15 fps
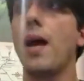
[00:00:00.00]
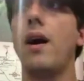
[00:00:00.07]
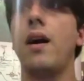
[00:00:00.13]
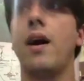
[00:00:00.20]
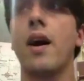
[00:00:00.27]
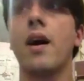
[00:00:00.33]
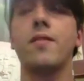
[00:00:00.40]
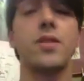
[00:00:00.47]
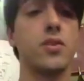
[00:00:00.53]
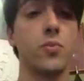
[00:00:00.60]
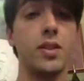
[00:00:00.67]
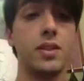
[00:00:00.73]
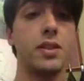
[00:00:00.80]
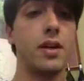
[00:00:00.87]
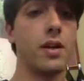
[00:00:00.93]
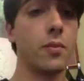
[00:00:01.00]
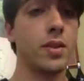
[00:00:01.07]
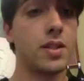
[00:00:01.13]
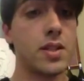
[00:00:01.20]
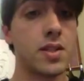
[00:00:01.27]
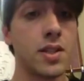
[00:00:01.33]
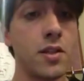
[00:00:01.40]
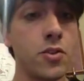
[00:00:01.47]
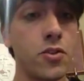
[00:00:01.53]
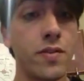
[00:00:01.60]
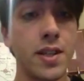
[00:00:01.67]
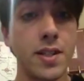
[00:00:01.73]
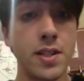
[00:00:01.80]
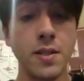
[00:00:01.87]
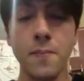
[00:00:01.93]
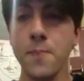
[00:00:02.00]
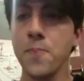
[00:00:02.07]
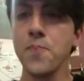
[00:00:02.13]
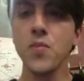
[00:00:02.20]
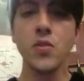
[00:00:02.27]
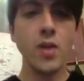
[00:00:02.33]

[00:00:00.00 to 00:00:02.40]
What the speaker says: harvest with the Sangiovese,